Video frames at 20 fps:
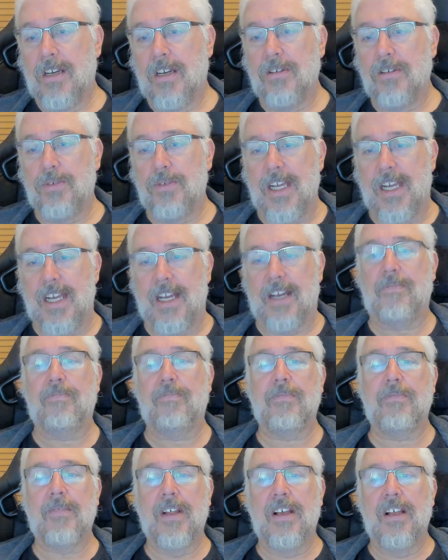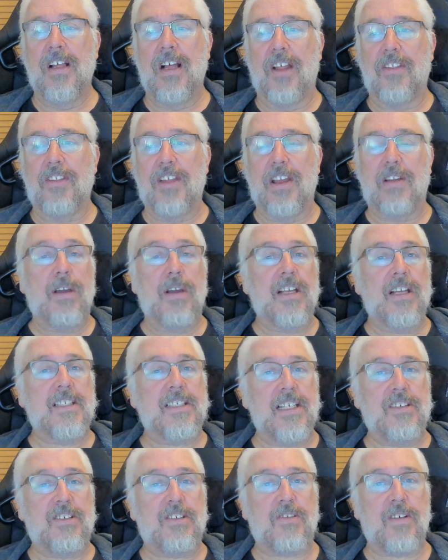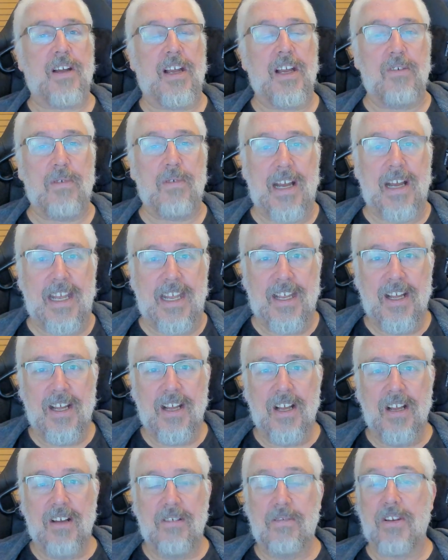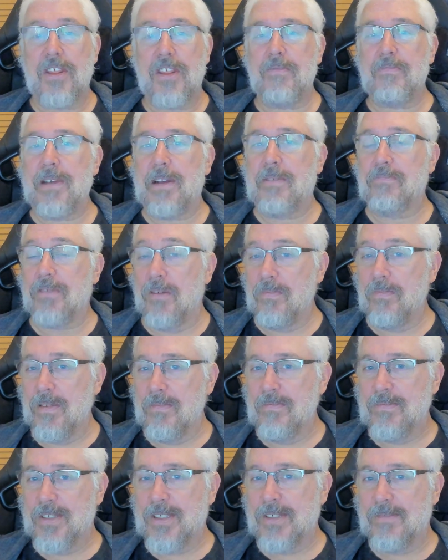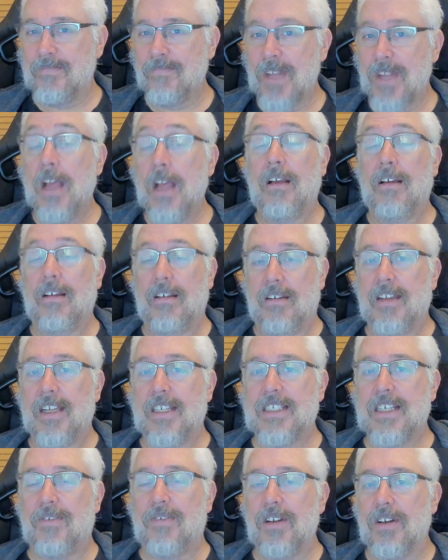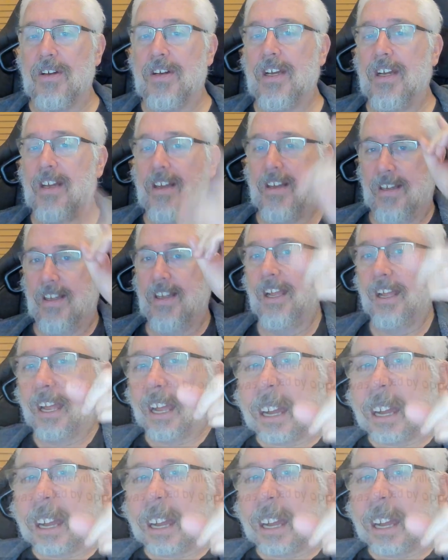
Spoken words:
Oh dear, I think we can see straight away one of the big problems. Let's have a look. Here